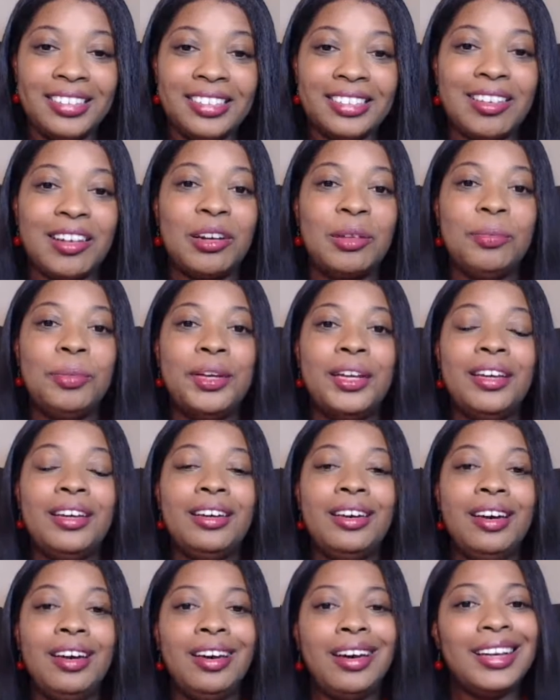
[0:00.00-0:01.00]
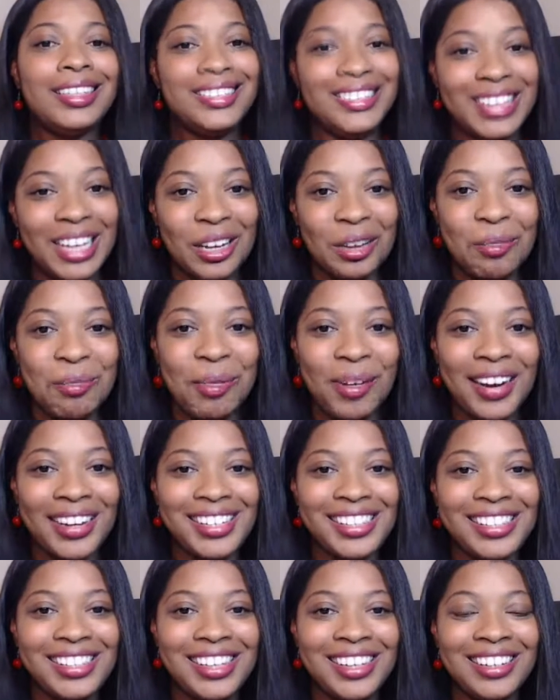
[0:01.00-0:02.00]
It's going to be a
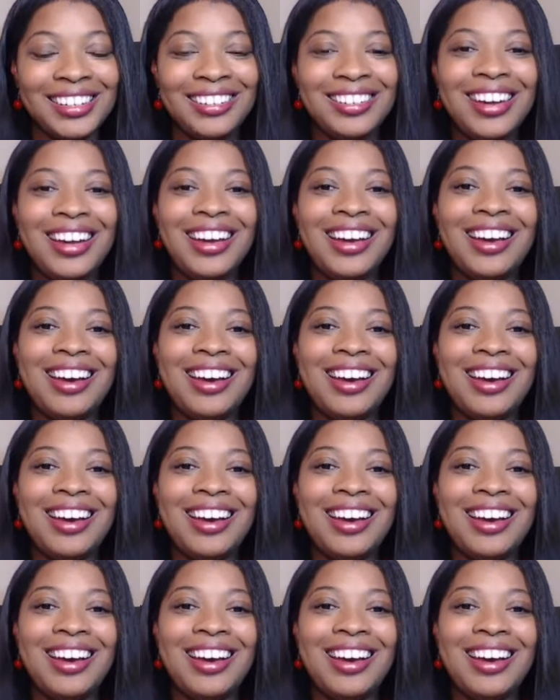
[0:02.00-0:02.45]
celebration